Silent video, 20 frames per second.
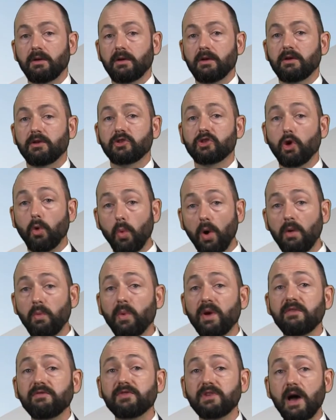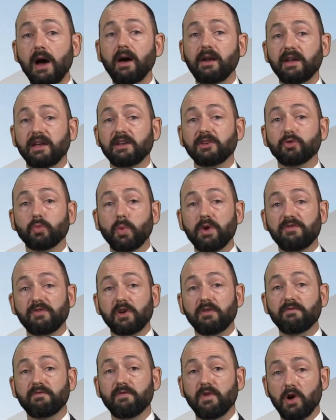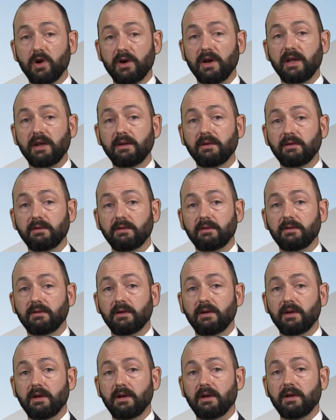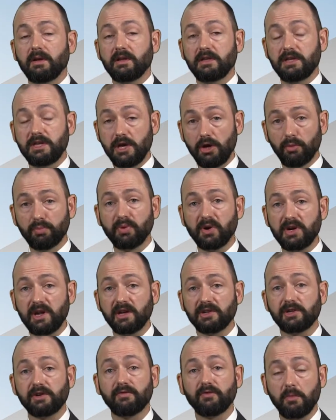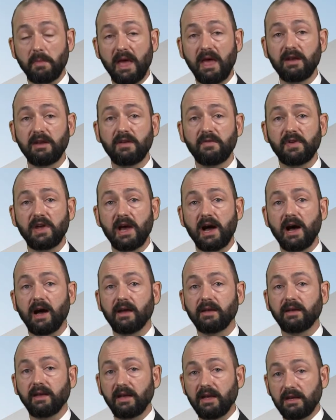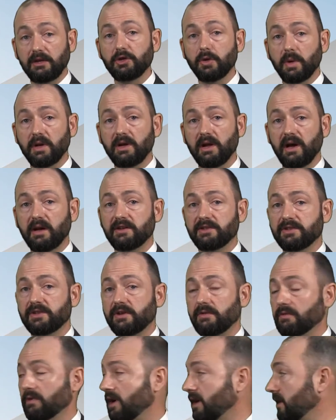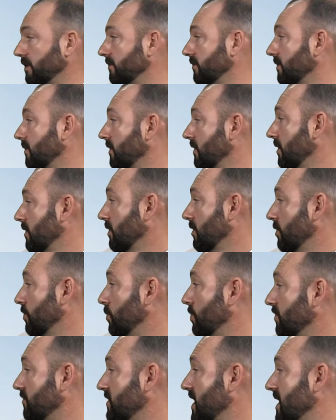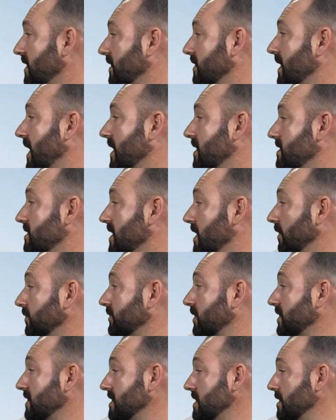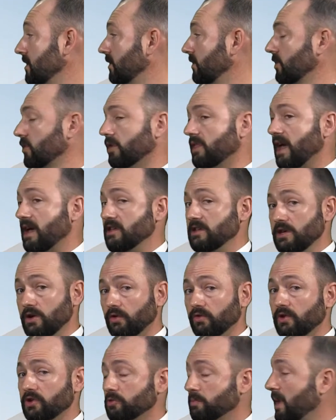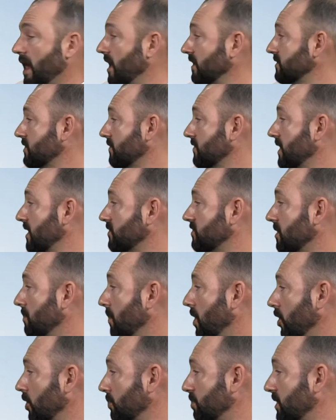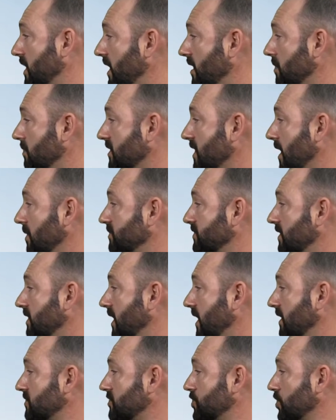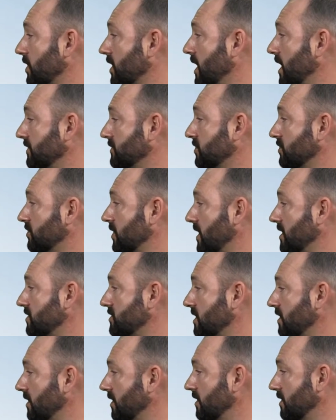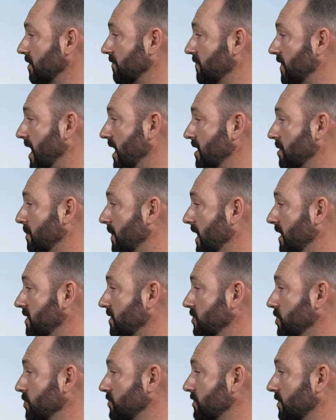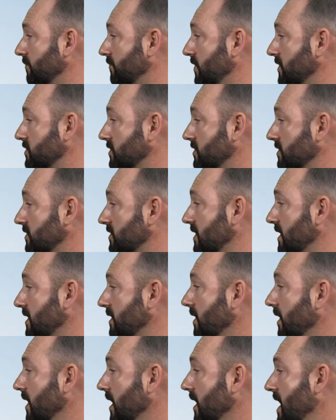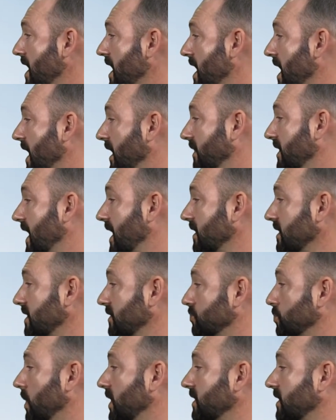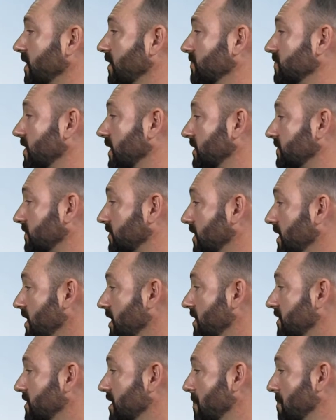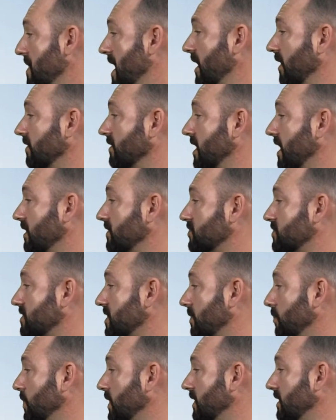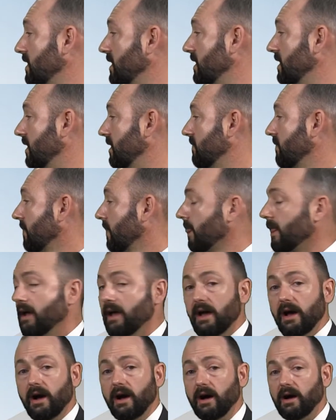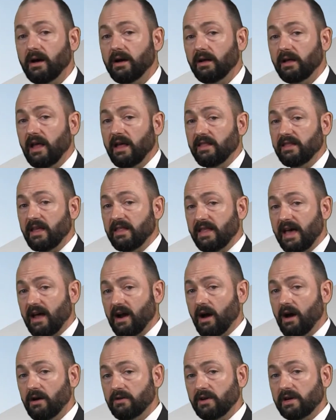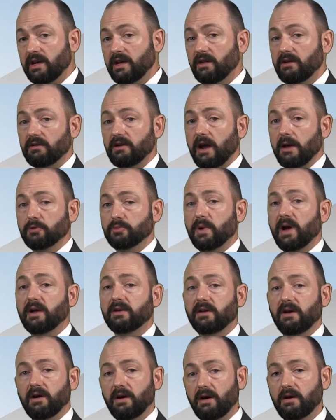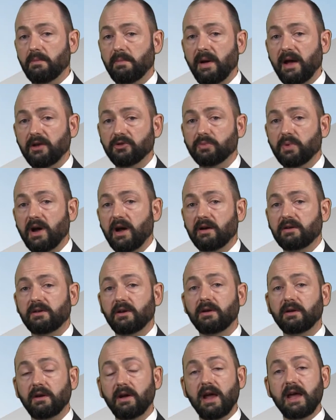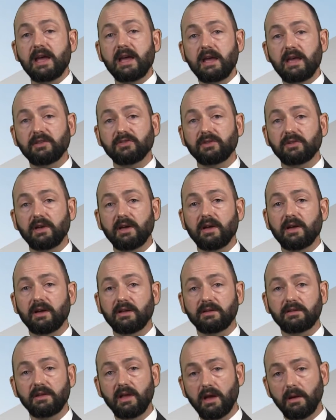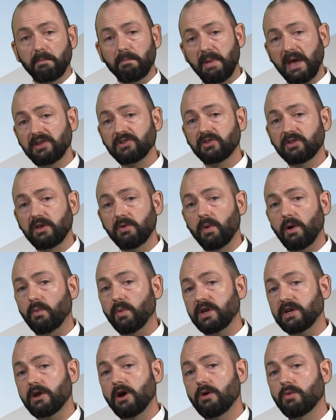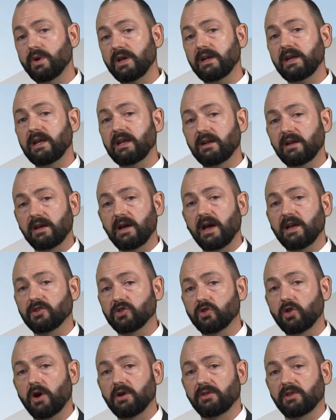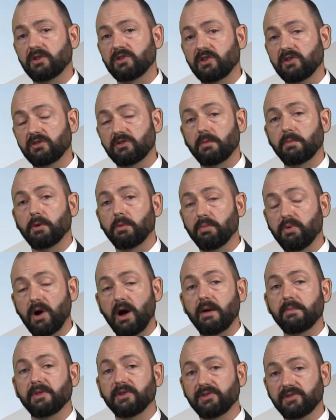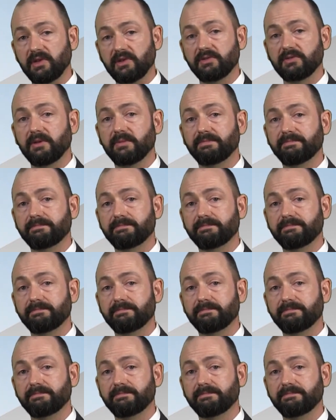So what we've done is we've converted yield prediction from NDVI into a nitrogen rate. We've taken that delta yield or that yield responsiveness and multiplied it times the nitrogen concentration divided by the use efficiency, and that is what gives us the amount of nitrogen that we needed. And then that 100 kilograms per hectare or 100 pounds per hectare is basically what we know we need to kind of start the system or prime the system.